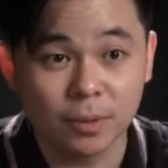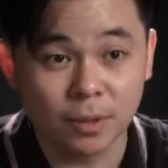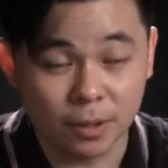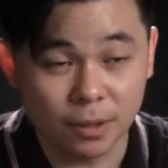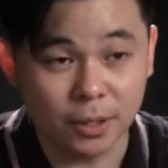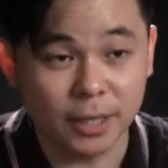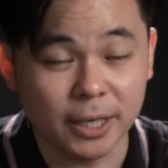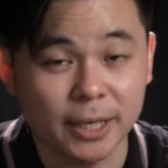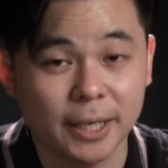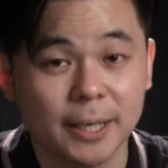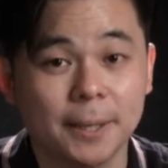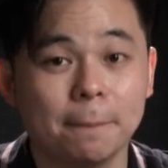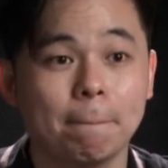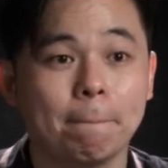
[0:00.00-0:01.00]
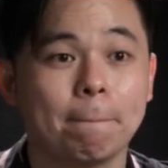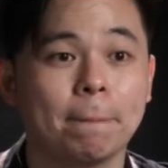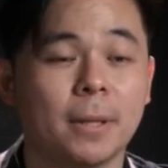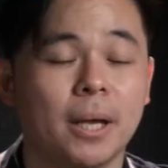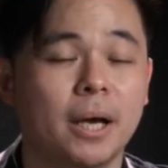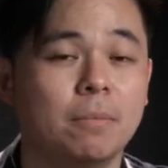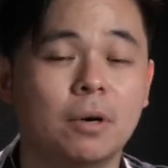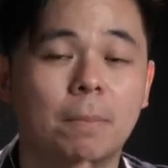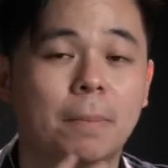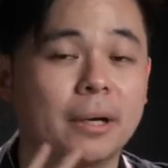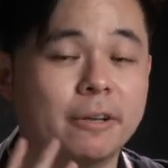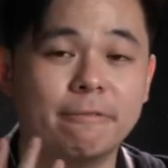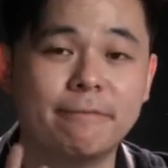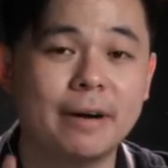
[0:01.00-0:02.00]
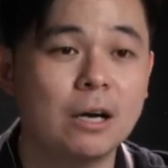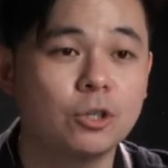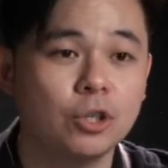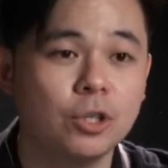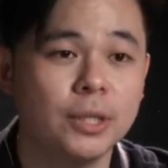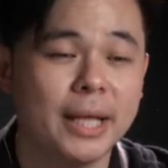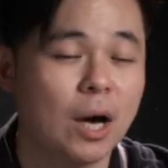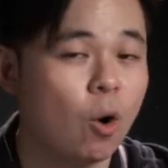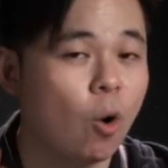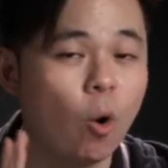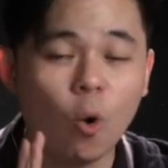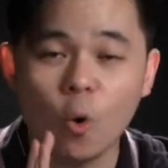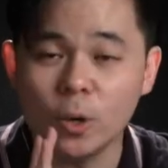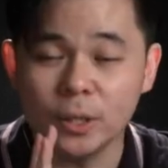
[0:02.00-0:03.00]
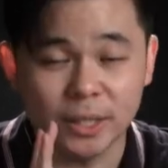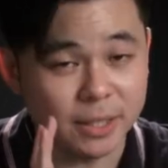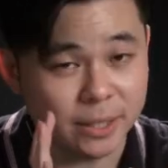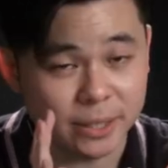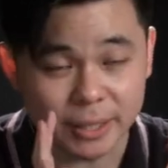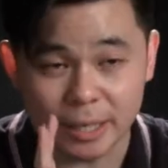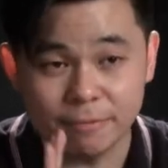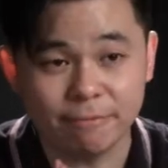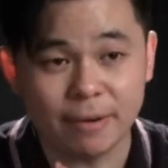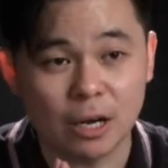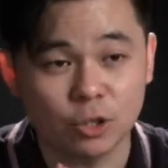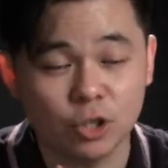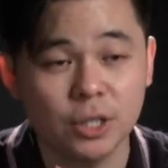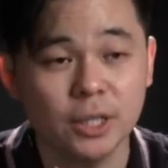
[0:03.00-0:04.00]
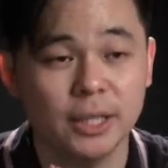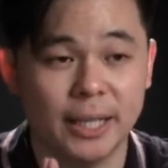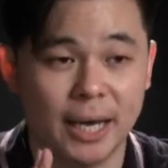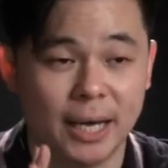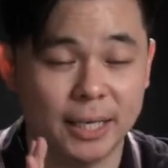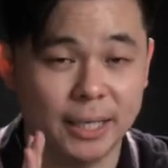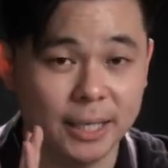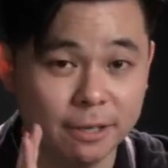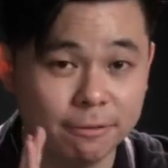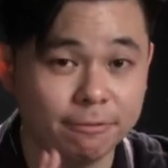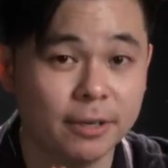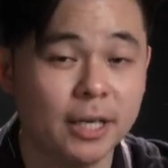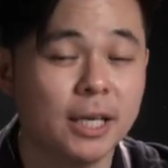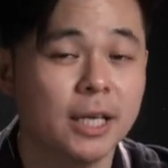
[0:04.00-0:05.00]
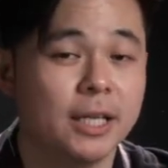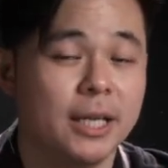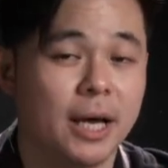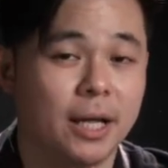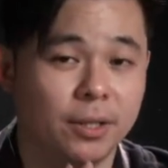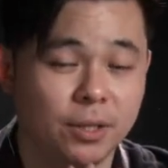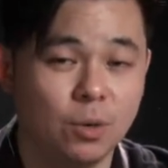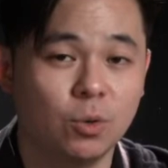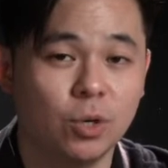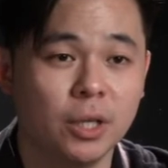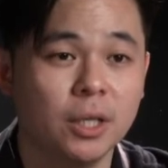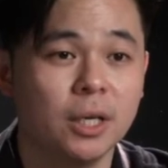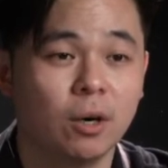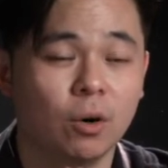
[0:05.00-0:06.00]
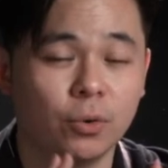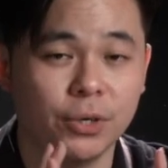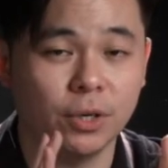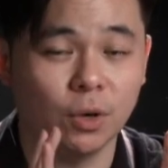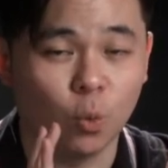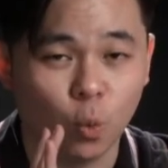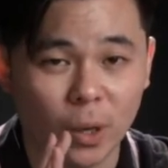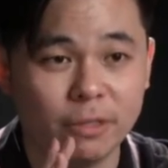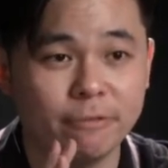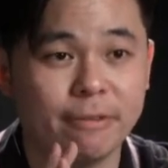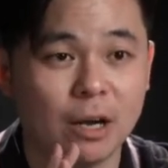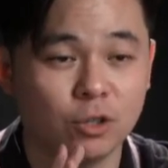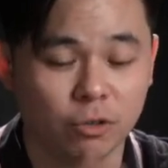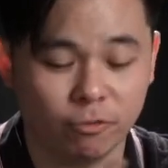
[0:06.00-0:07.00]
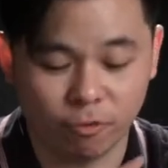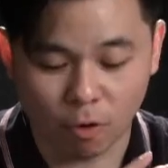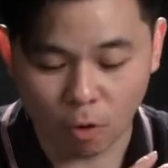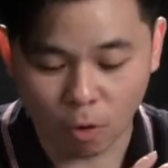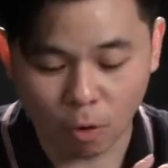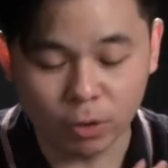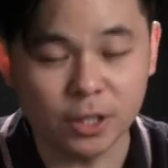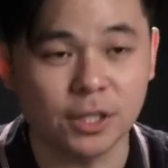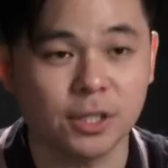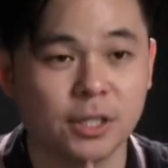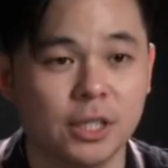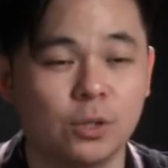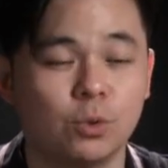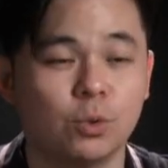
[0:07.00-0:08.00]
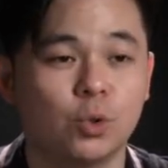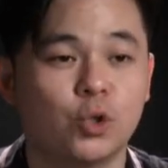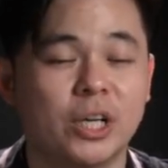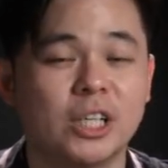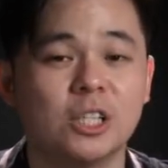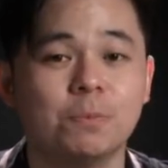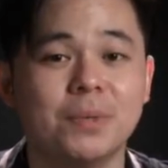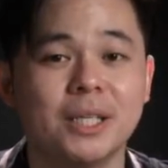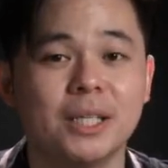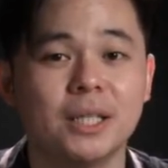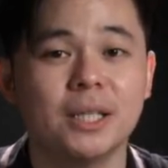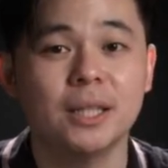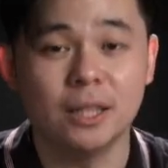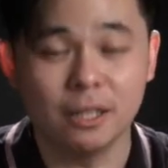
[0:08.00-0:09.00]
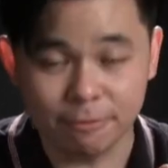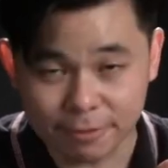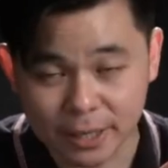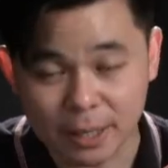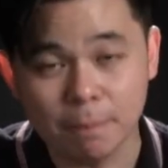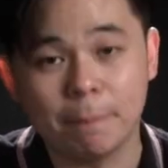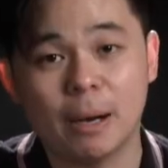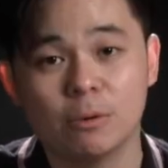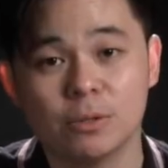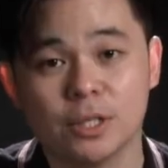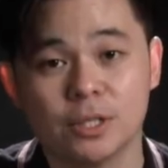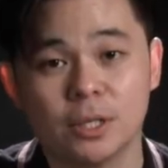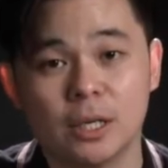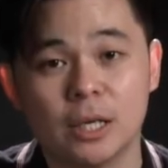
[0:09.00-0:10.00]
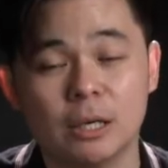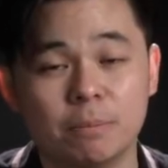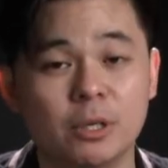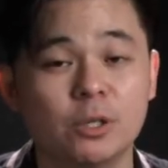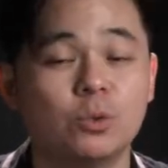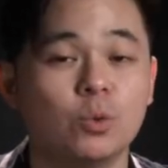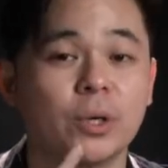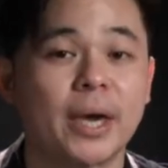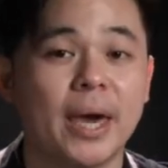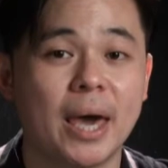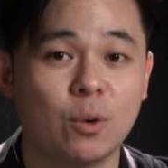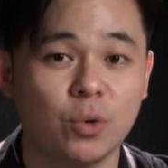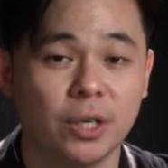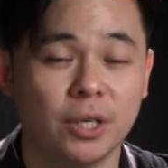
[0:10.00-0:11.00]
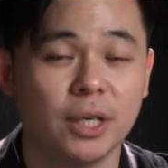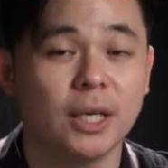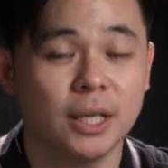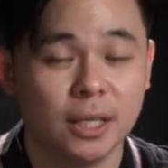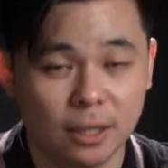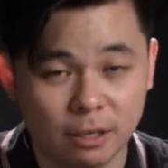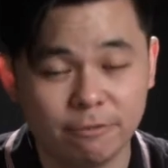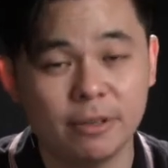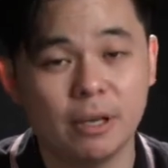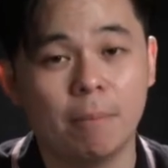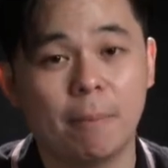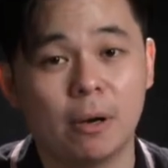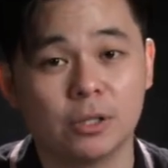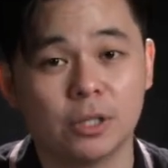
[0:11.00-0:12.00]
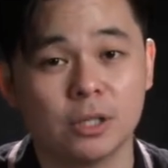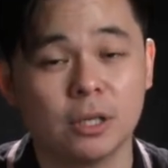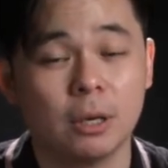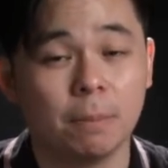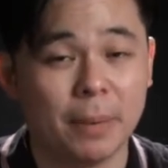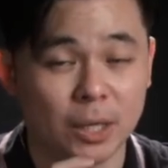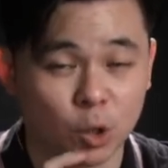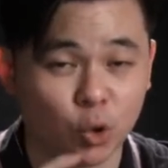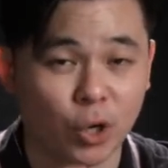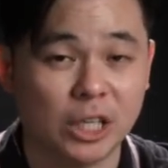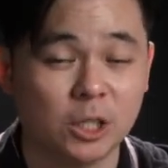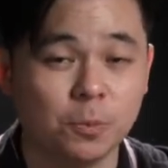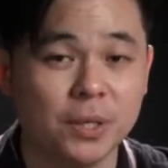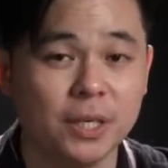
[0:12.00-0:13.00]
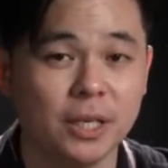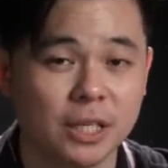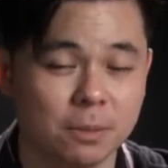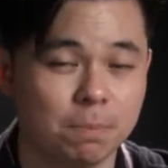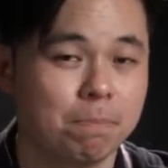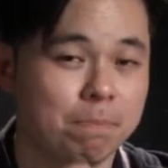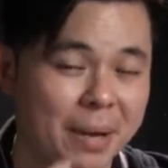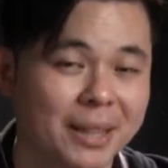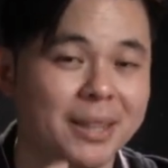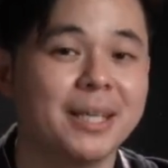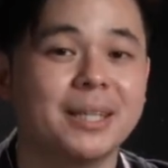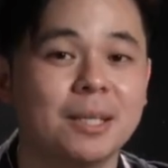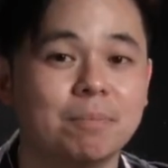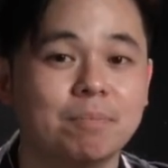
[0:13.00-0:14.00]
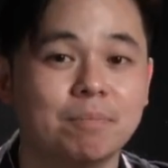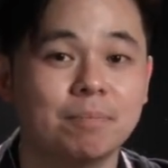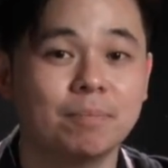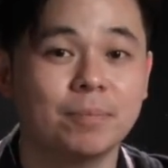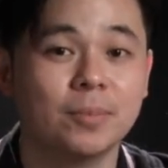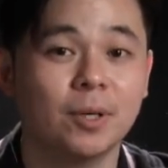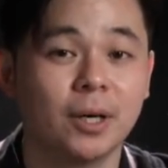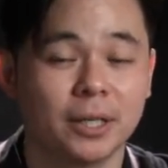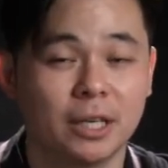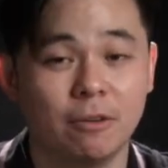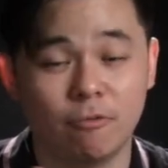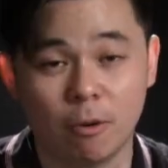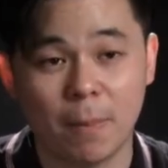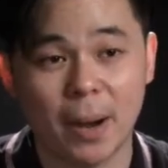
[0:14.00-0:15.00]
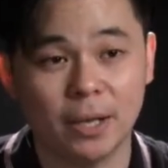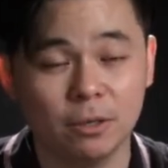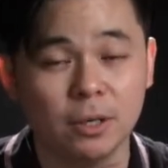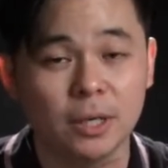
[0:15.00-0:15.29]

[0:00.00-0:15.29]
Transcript: Okay, and about the function, they are all the same function. They are nerve, they are neuron. Only got one function for all this is to transmit nerve impulses. Means to carry nerve impulses. But transmit is better term. Okay, for bio,